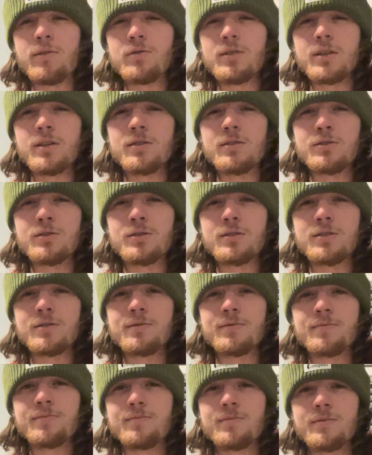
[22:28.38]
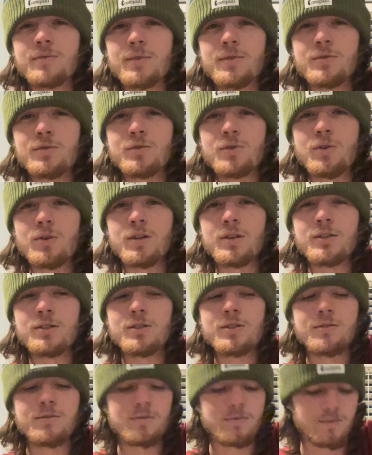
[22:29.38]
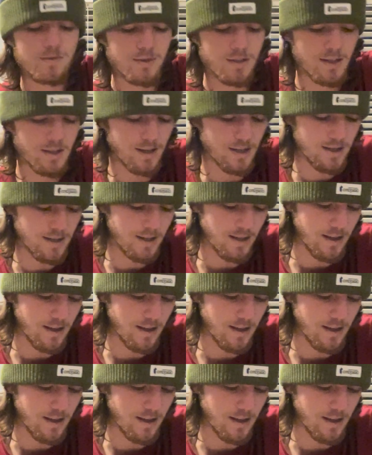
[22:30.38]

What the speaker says: liters storage. Right, I did